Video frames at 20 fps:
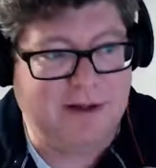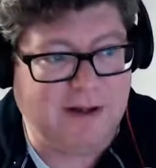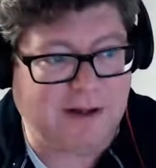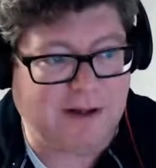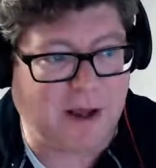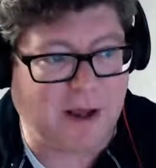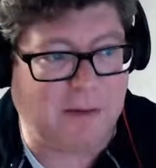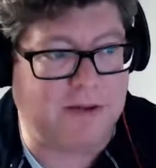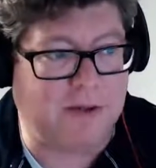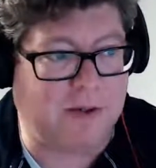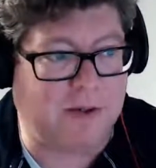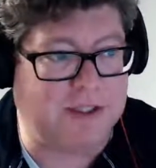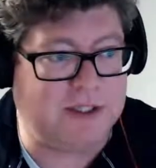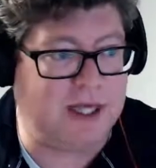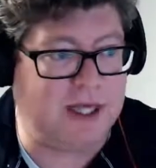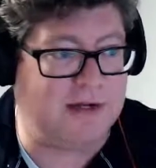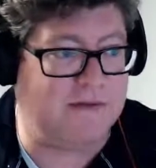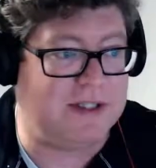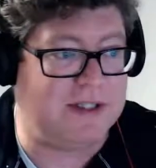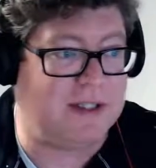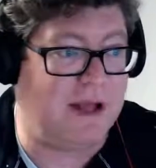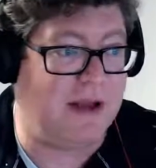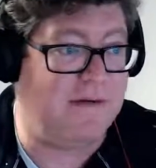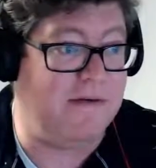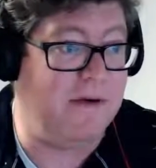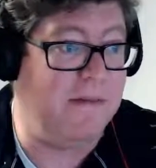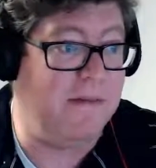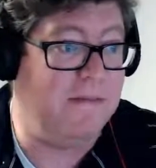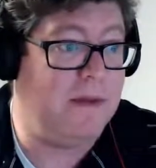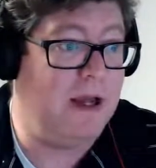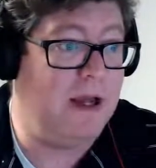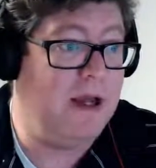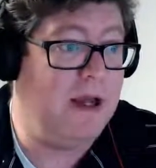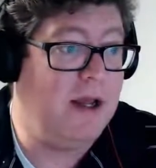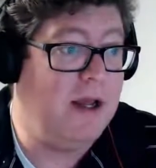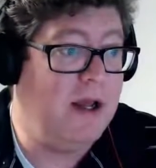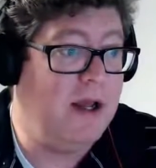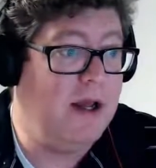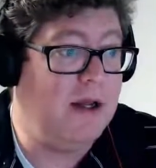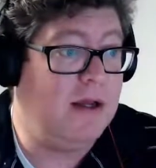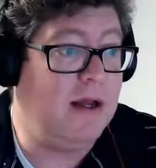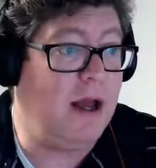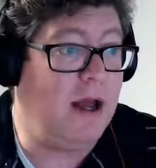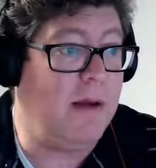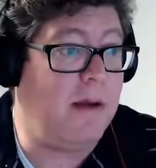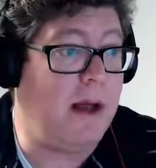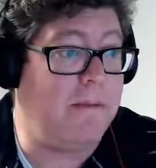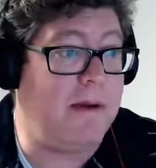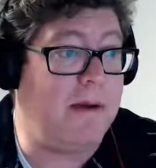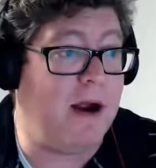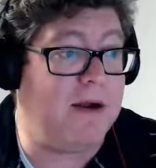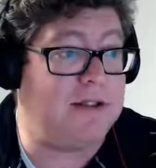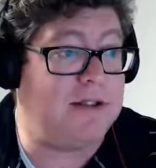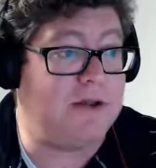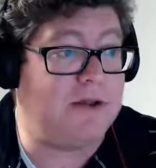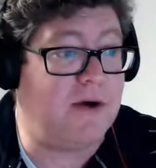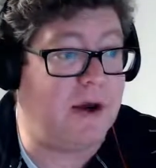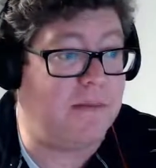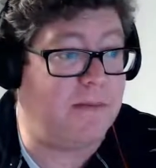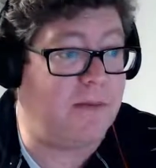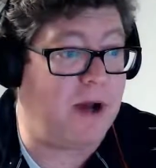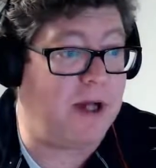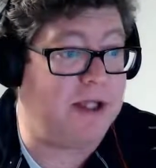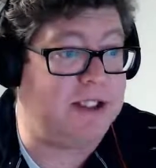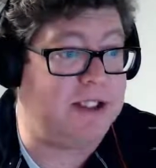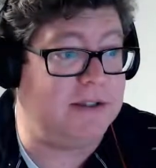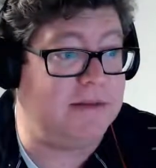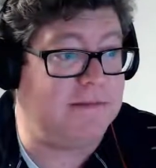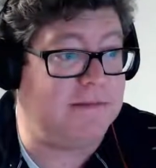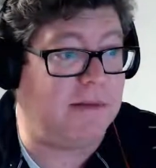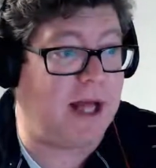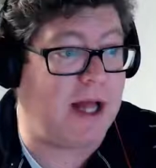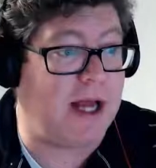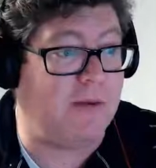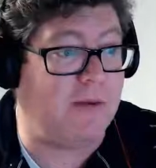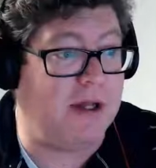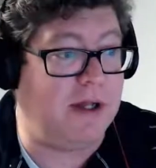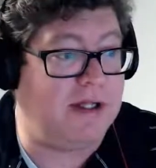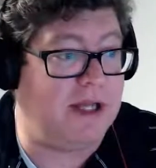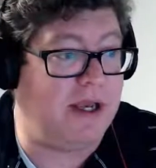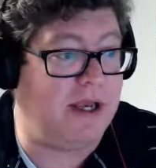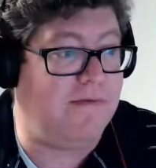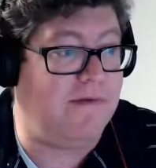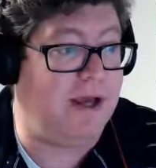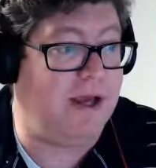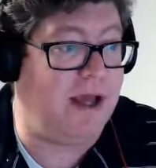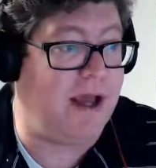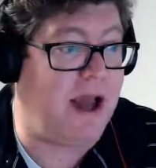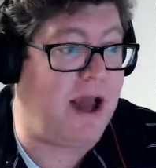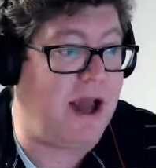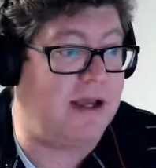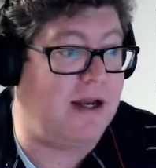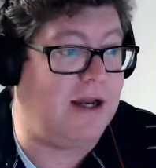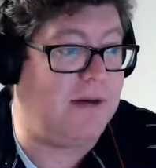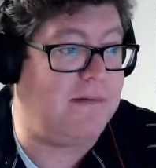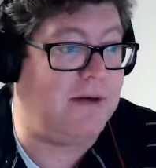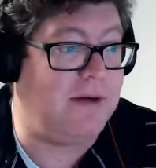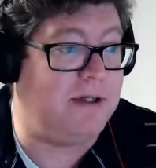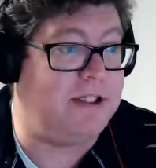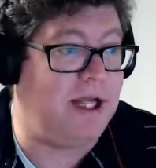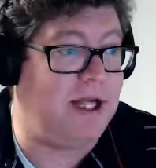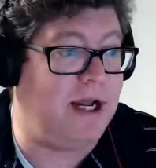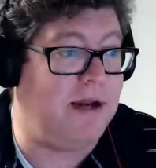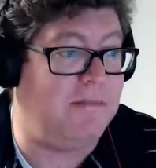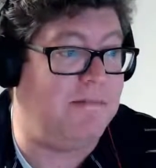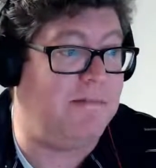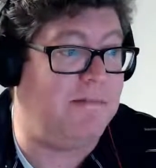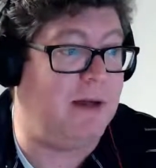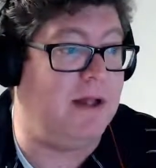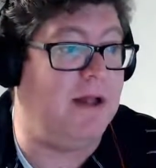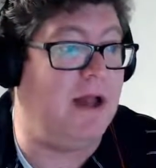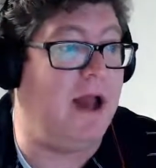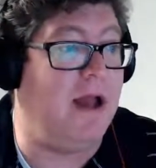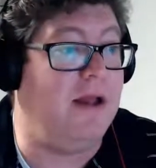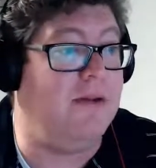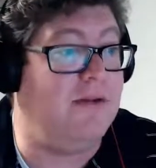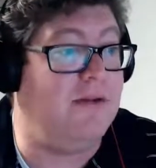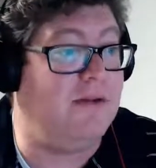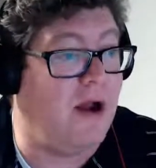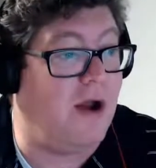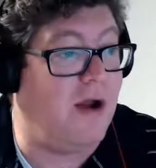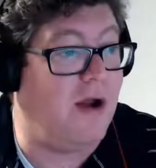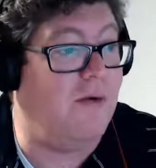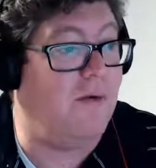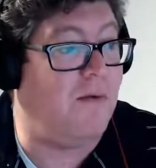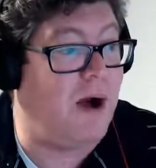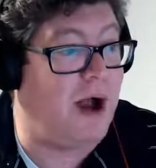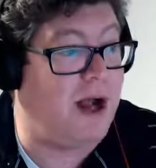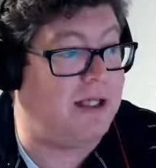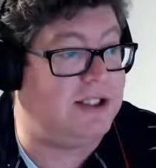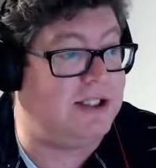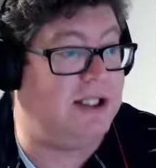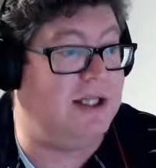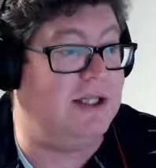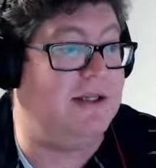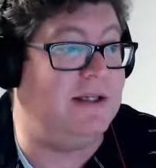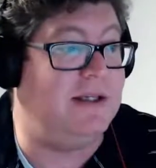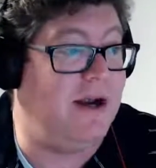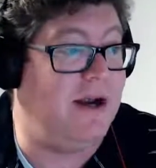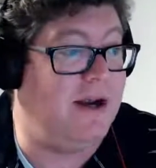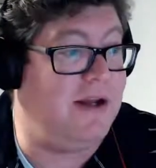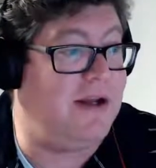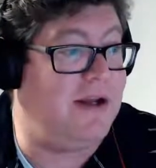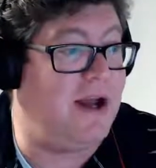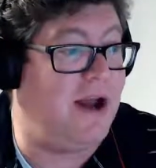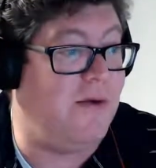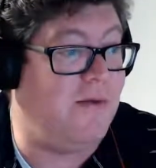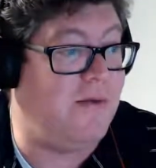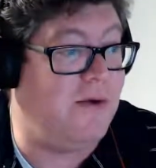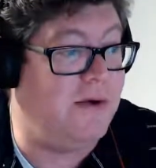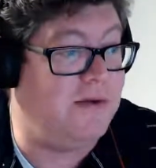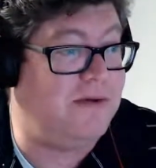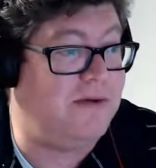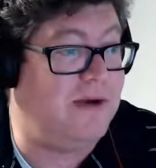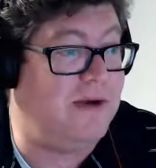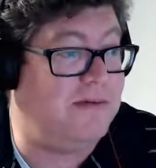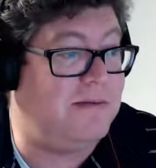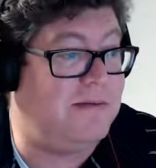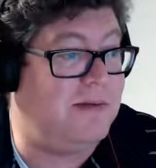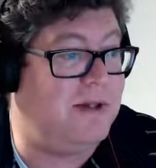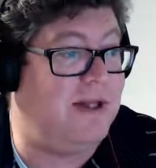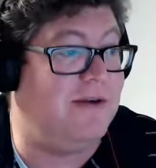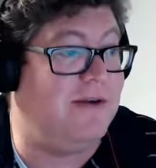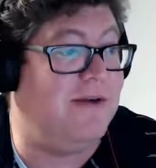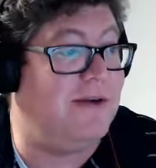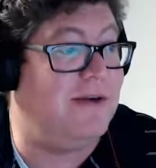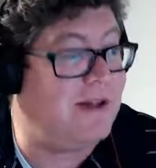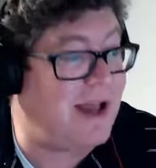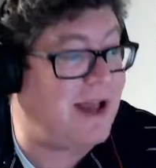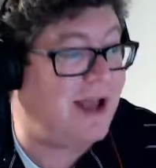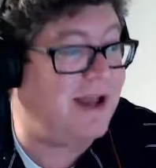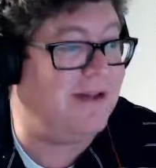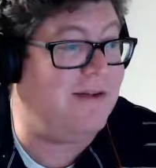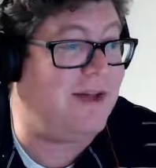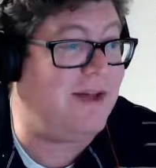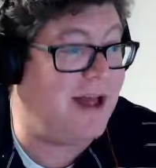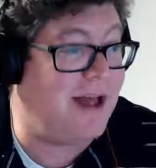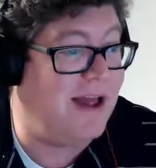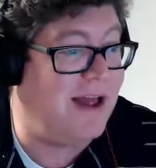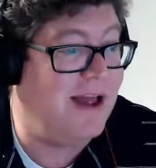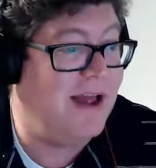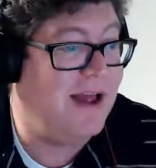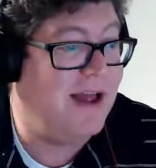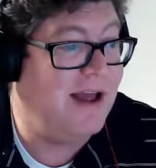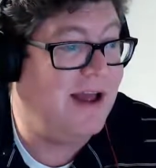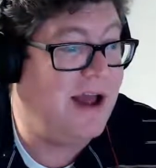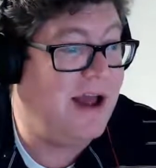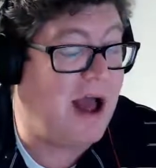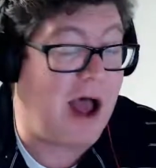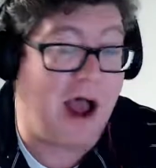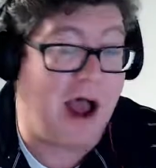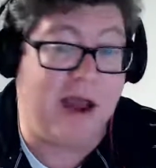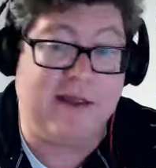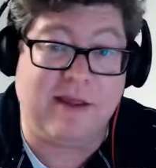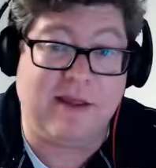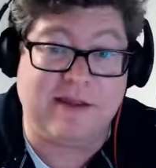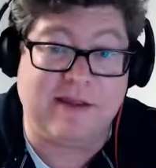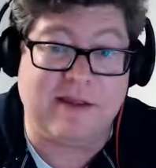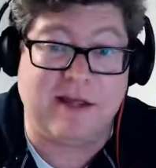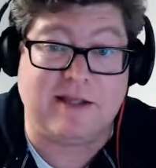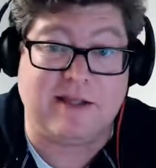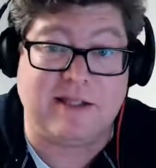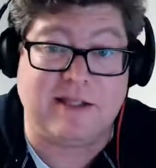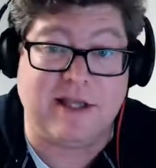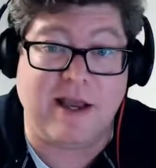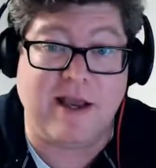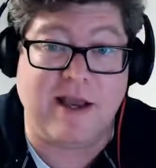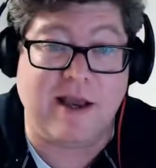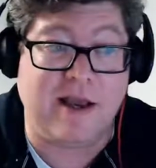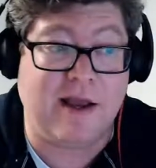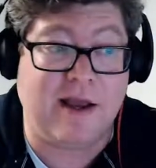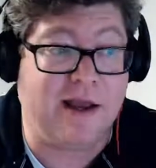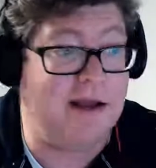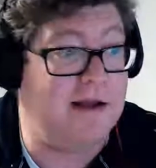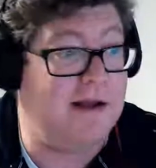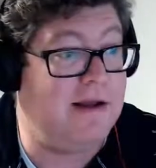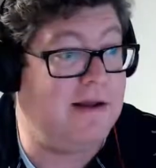coming towards the end of its life. My parents grew up watching black and white TV. I can appreciate it, but I don't watch it. There you go. WooTubes with a I I think that's a uh,